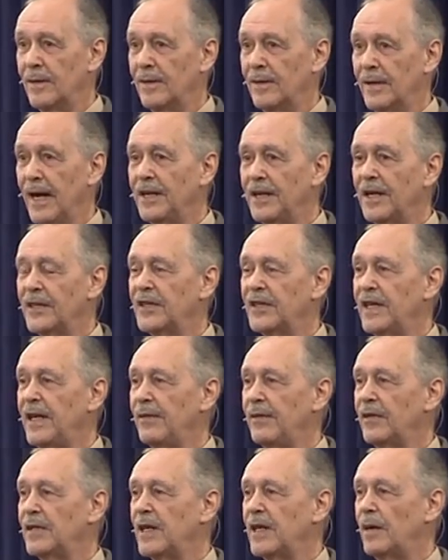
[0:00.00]
That doesn't
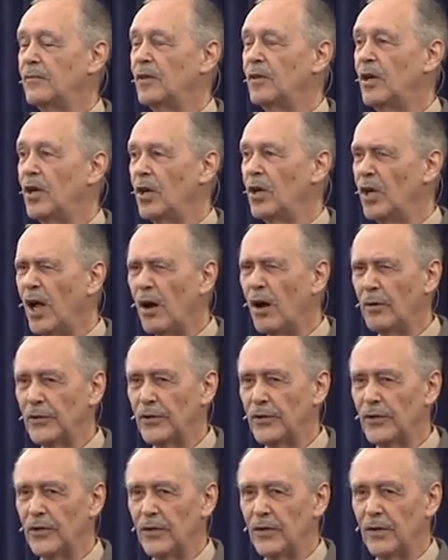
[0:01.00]
even come
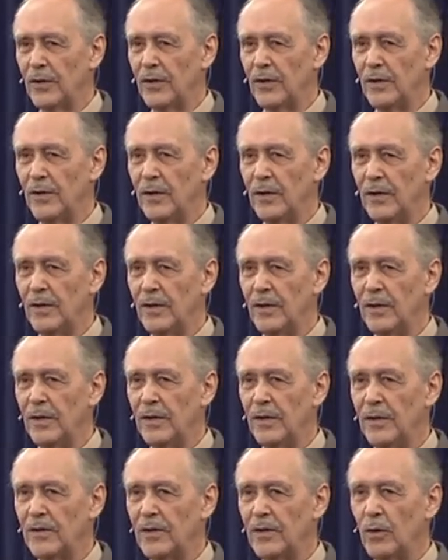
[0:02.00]
close
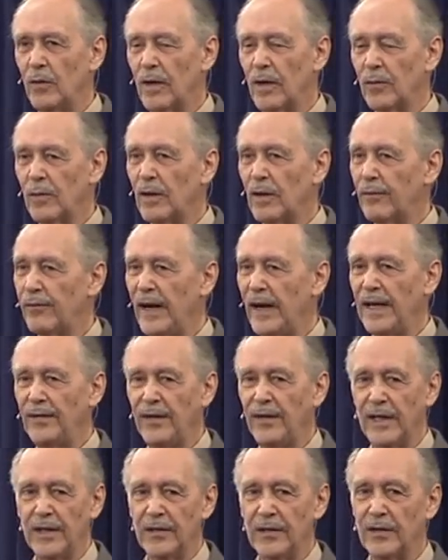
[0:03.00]
to what real
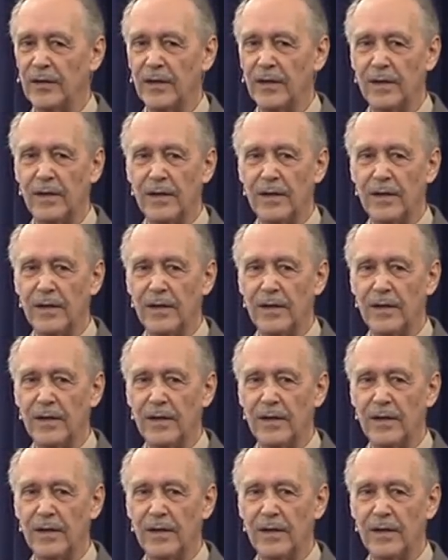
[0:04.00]
faith is.